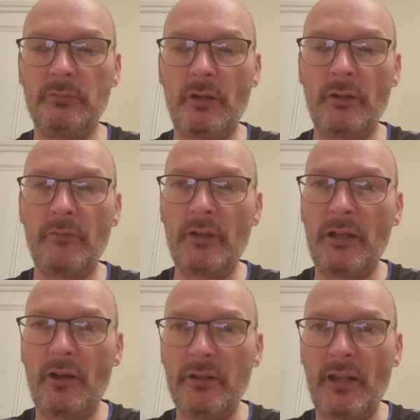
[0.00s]
really
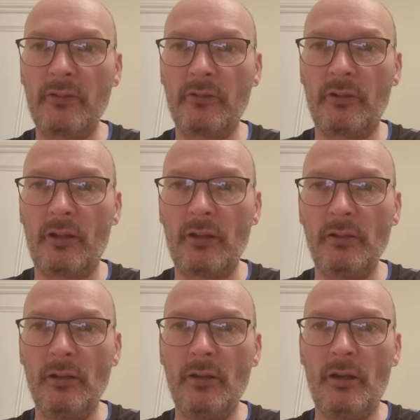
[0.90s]
like Yesterday.
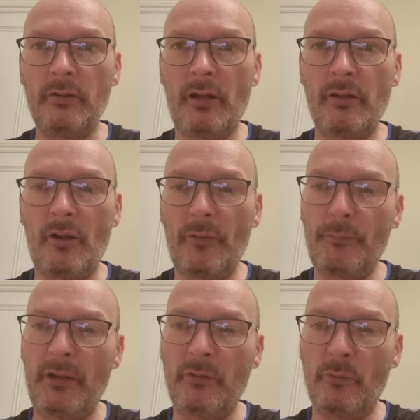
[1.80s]
I don't like the
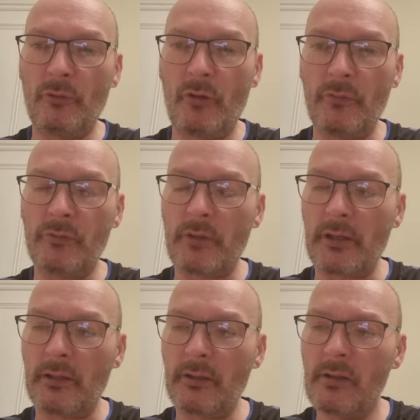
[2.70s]
Beatles covers,
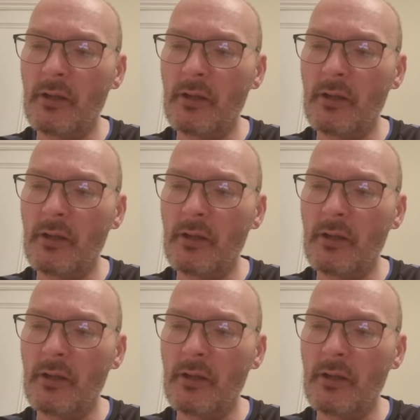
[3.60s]
really.